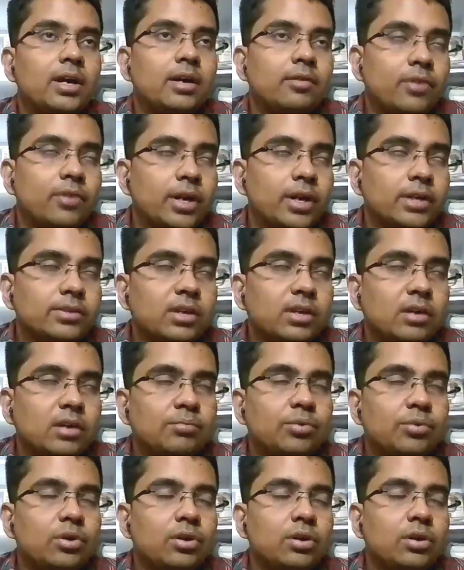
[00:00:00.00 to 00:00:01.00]
for
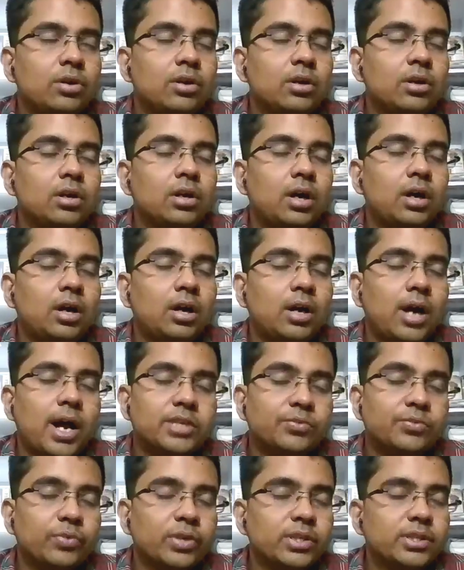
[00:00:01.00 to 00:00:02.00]
example,
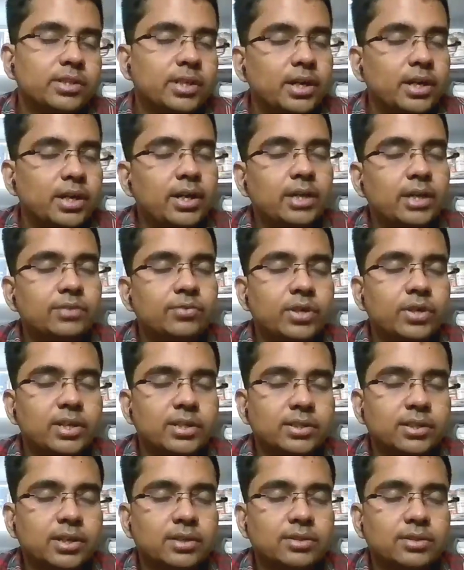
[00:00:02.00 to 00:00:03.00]
as we
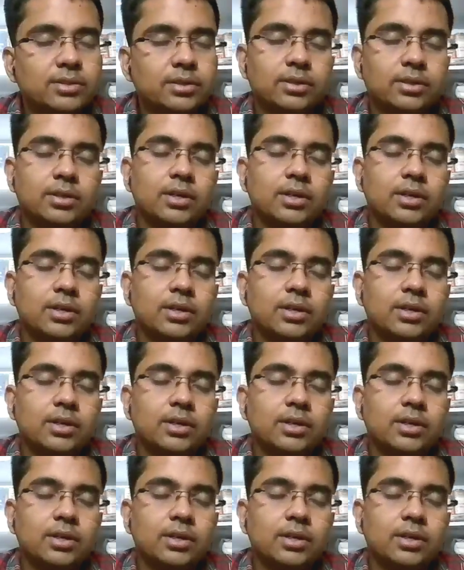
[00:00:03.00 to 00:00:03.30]
discussed,